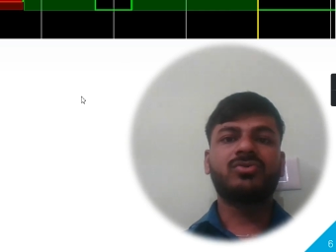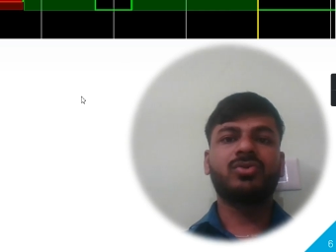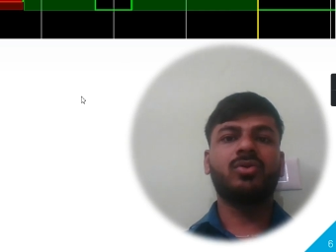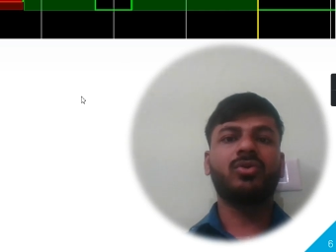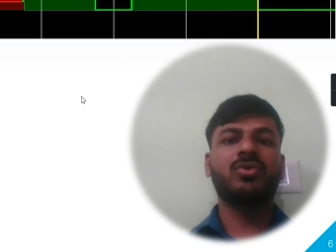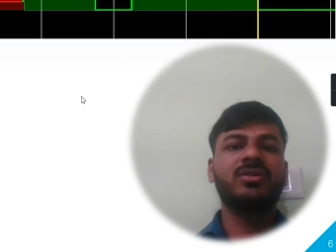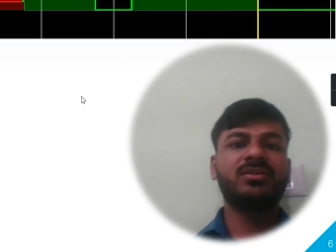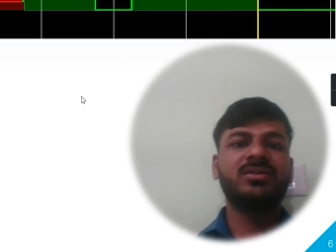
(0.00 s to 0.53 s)

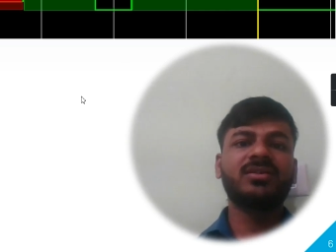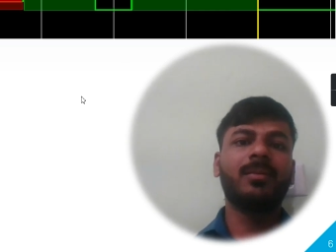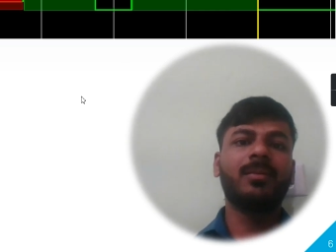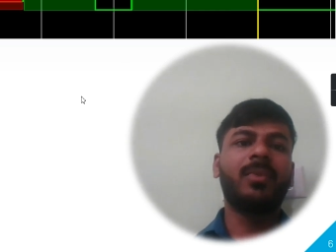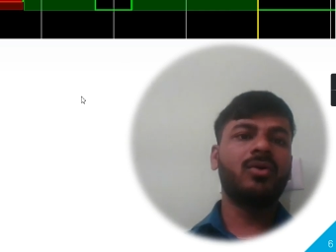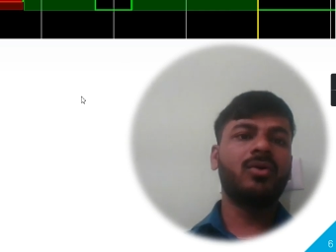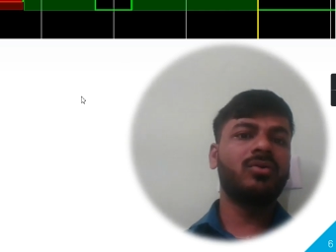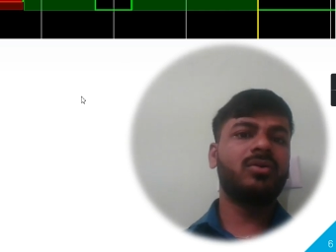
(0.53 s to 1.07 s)
So this is
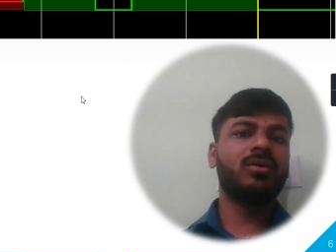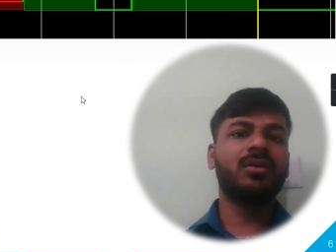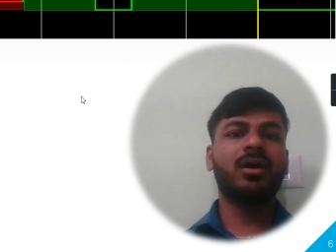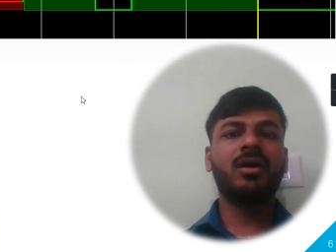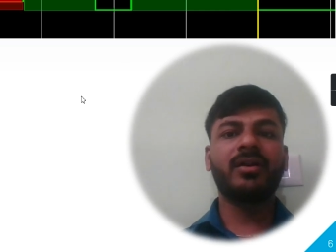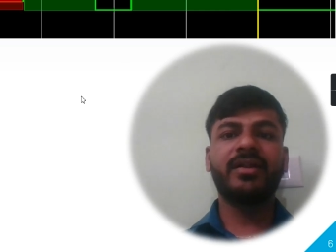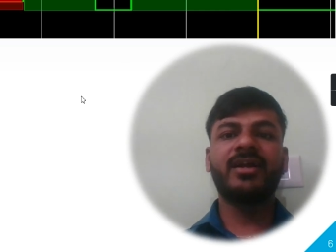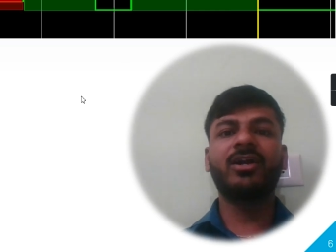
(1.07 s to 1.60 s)
about
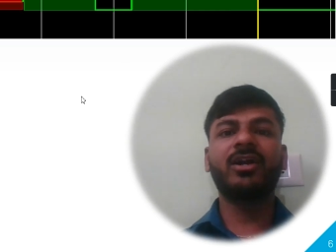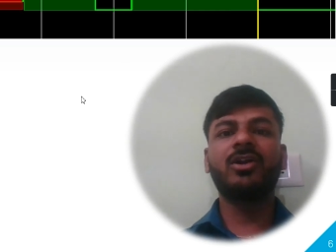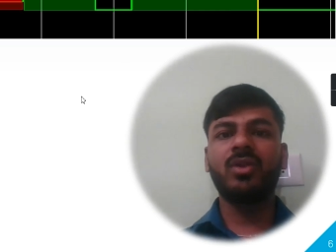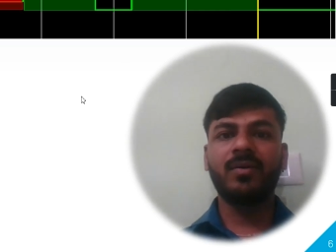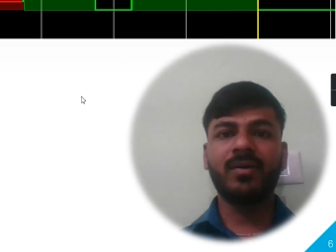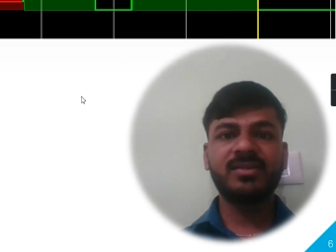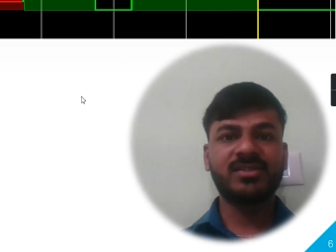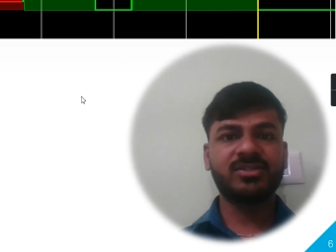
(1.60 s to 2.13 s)
the negative
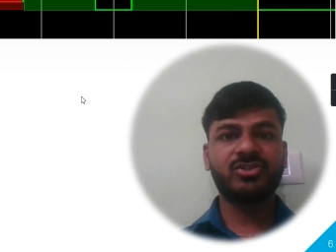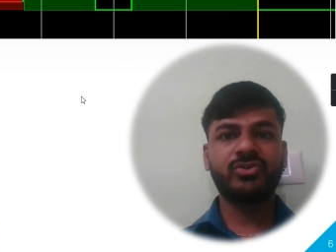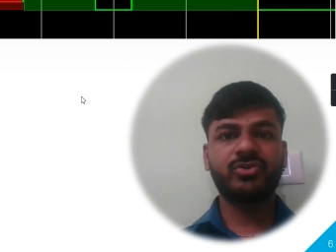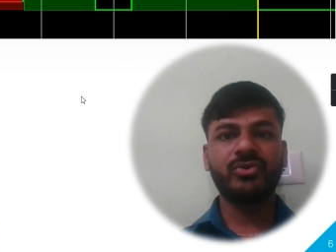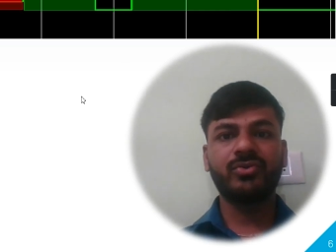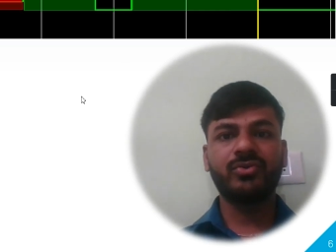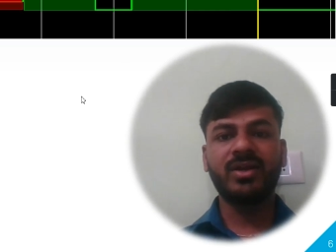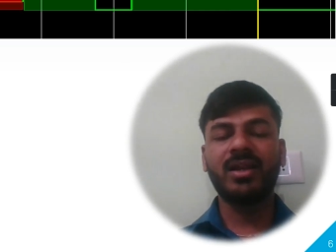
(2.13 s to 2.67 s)
level
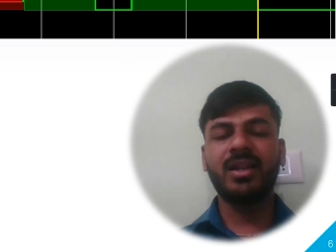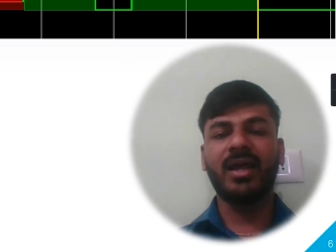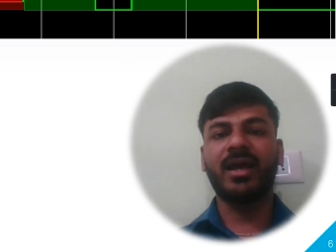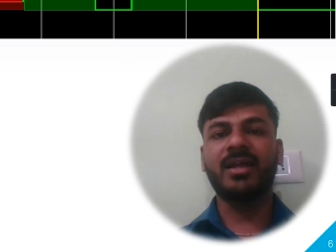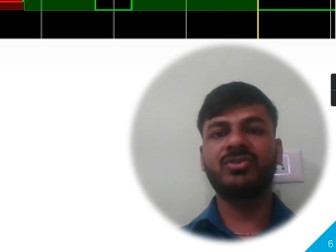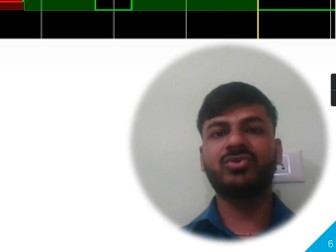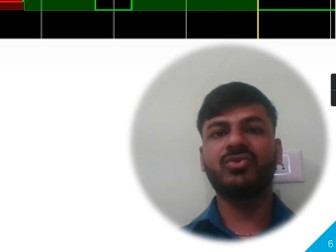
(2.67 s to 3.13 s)
sensitive D latch.